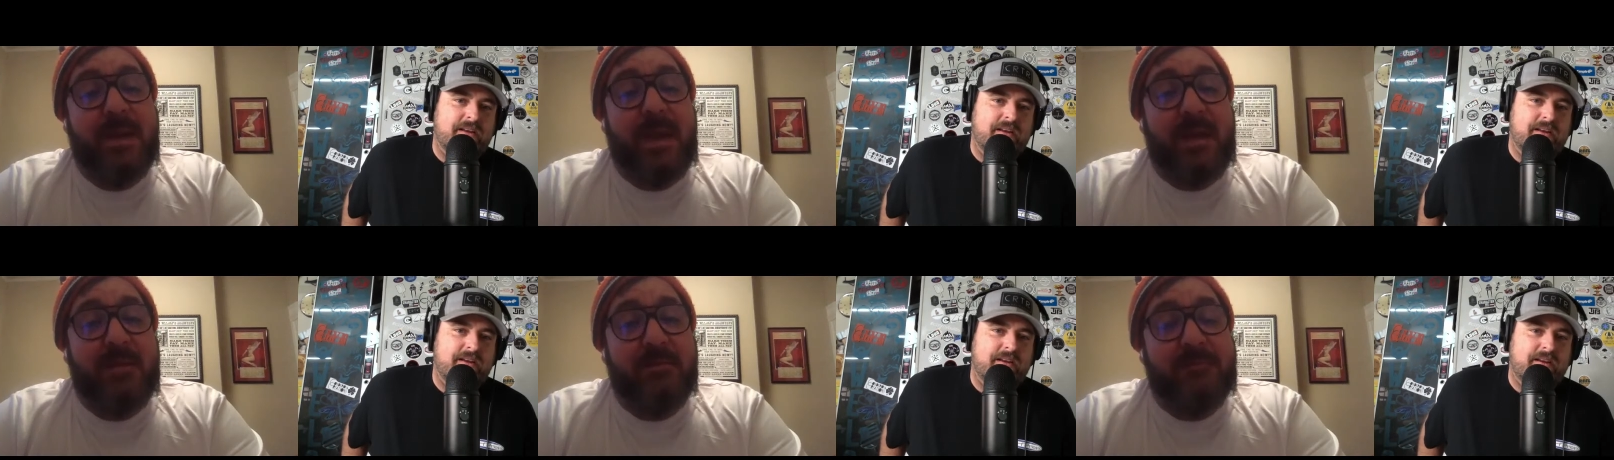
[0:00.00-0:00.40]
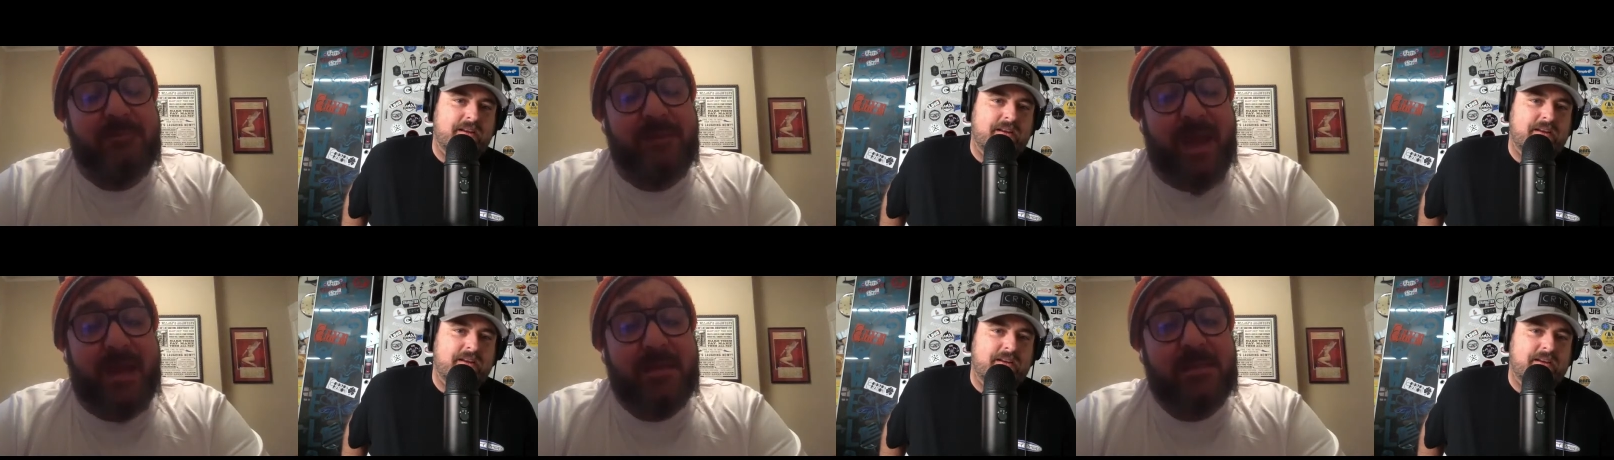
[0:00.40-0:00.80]
Speaker 1: and they're
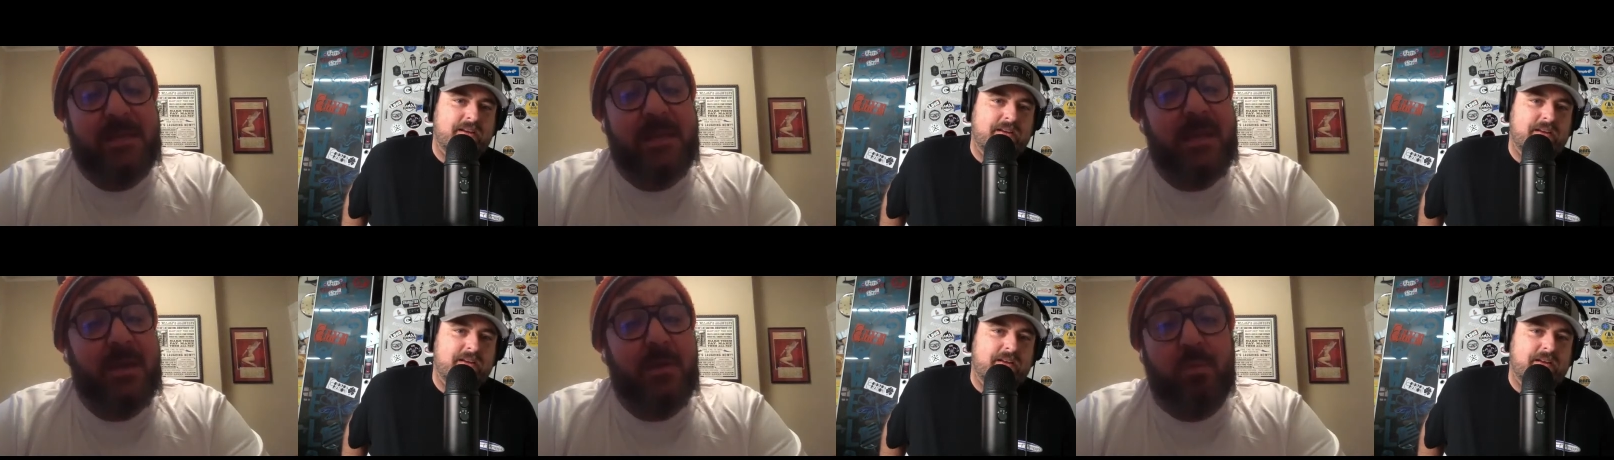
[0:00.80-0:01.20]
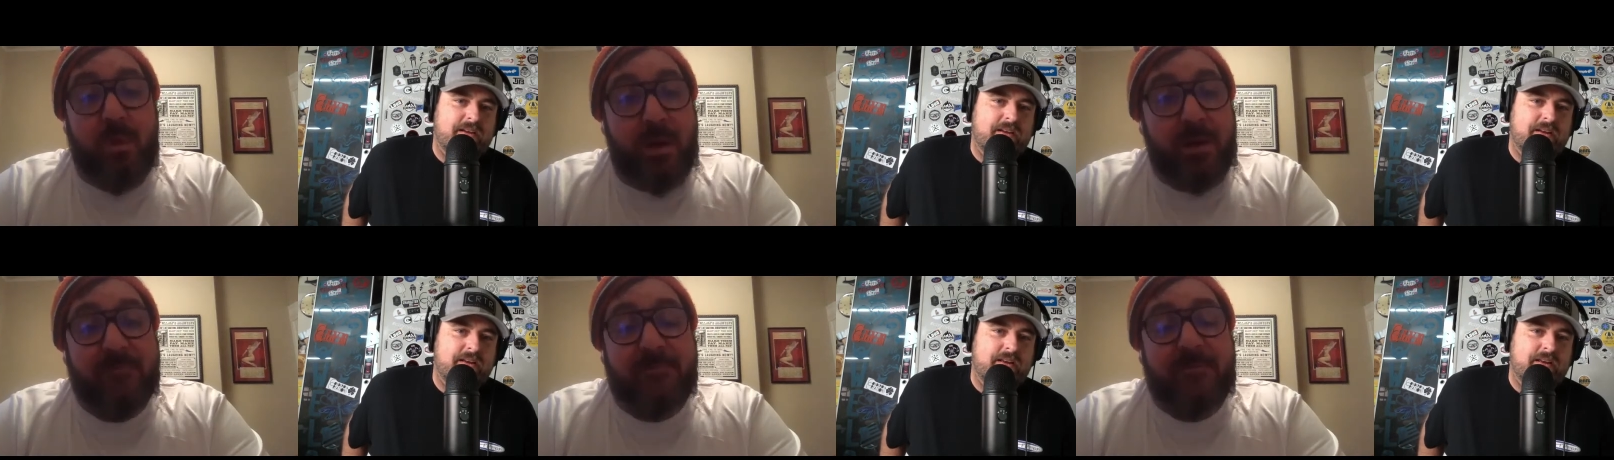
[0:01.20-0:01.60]
fast and they can
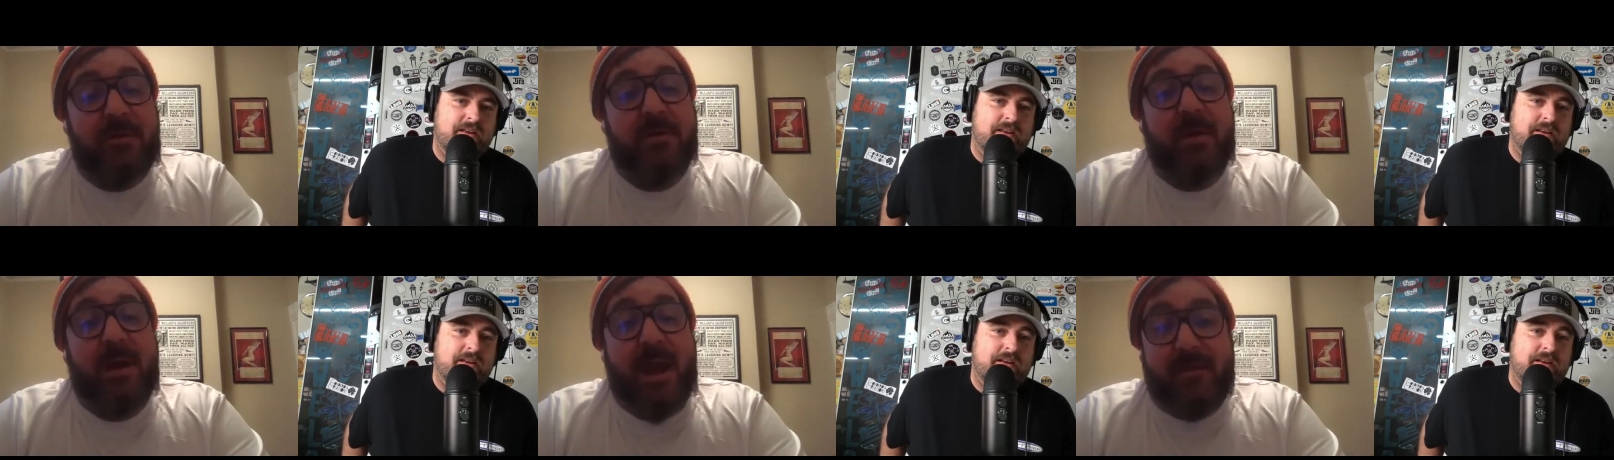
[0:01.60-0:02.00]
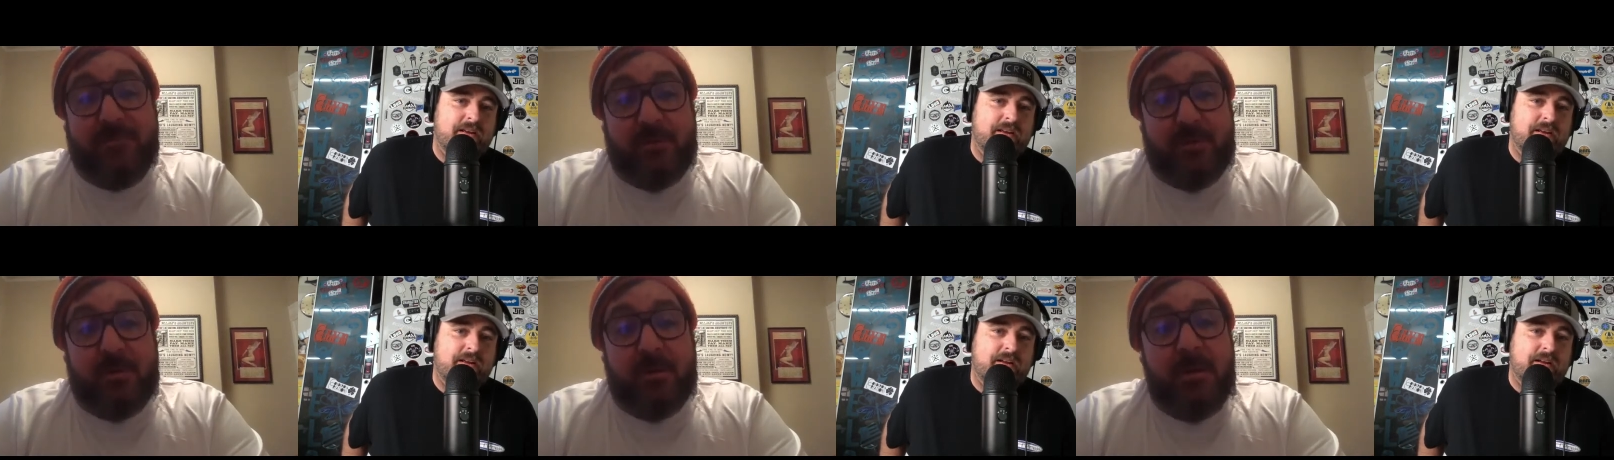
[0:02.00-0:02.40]
run
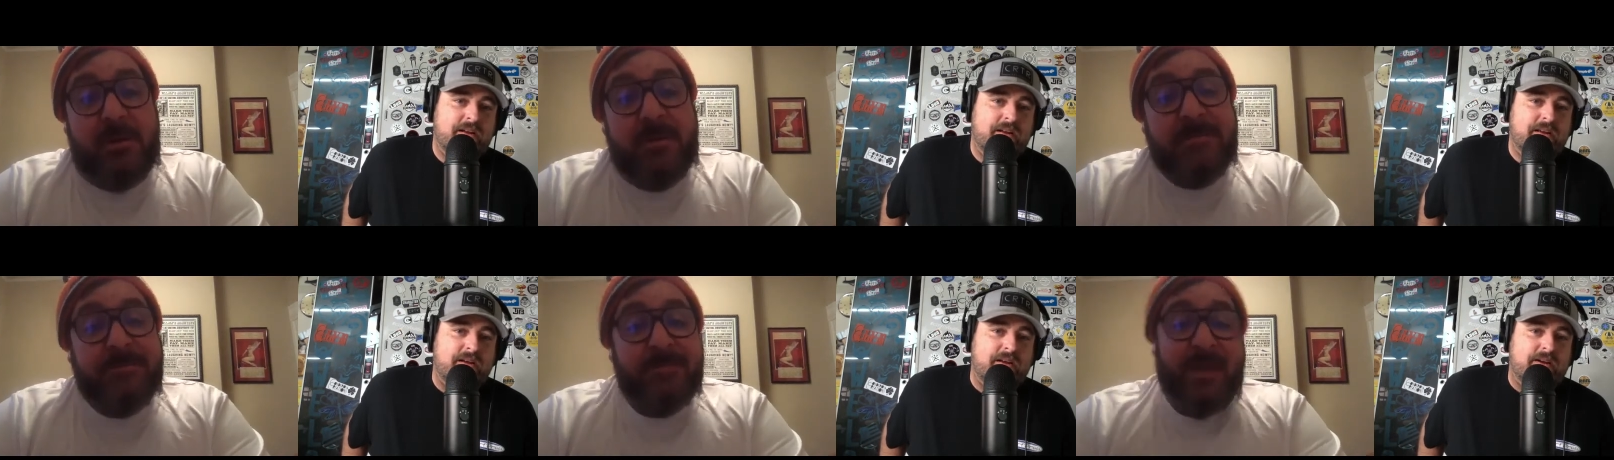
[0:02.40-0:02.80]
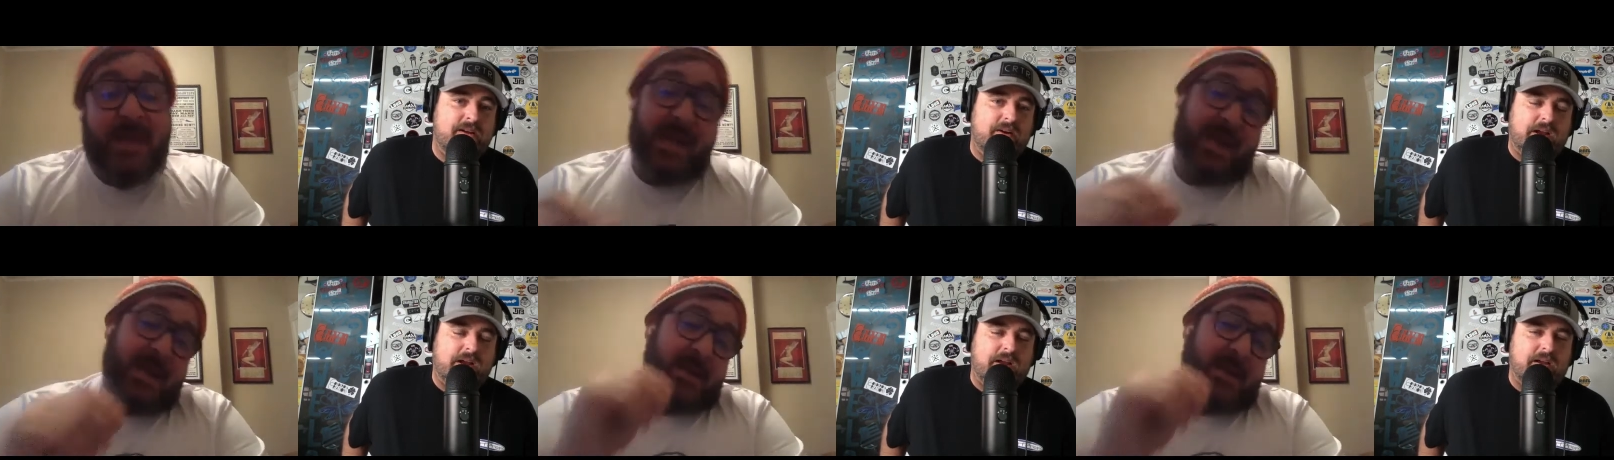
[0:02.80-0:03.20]
forever. Okay.
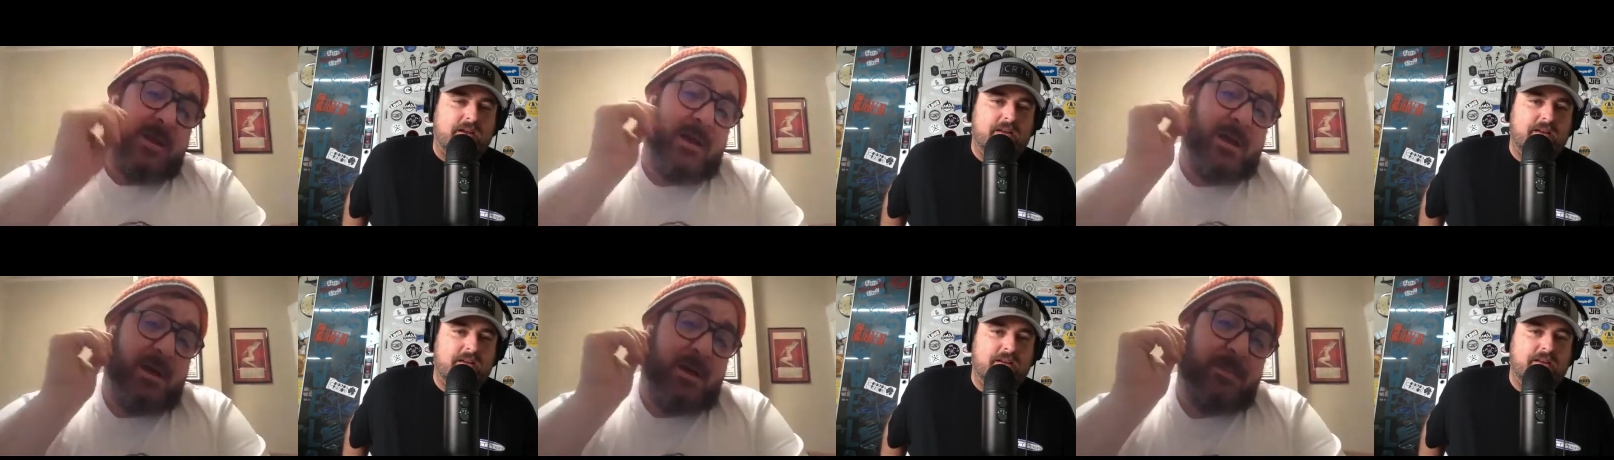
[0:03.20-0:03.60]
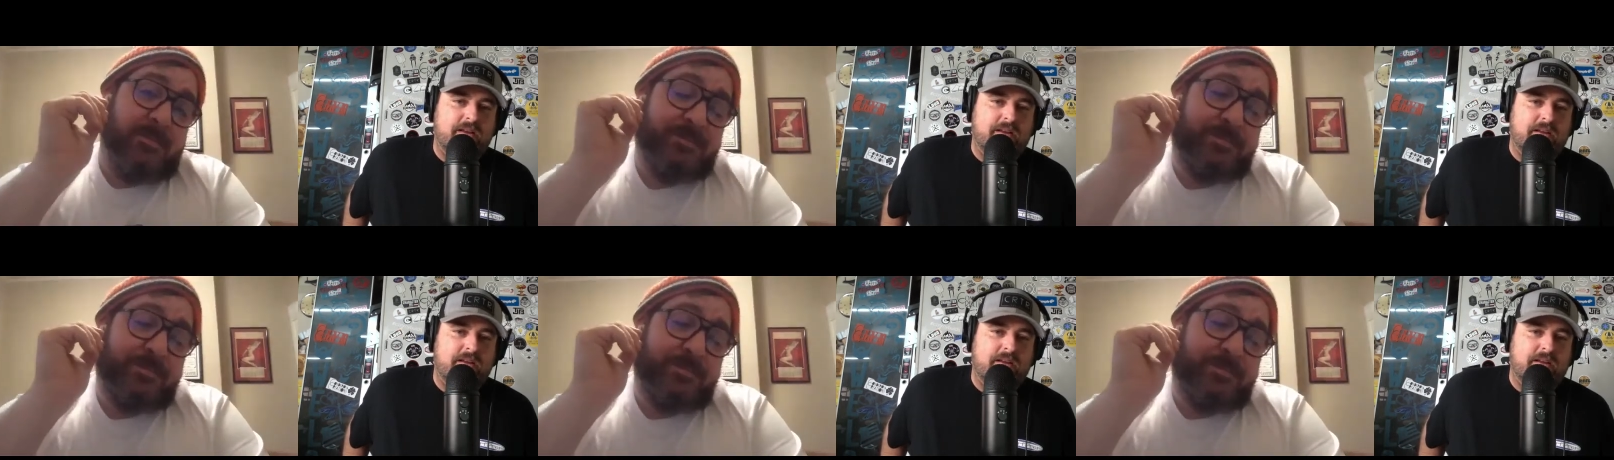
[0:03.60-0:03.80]
And um,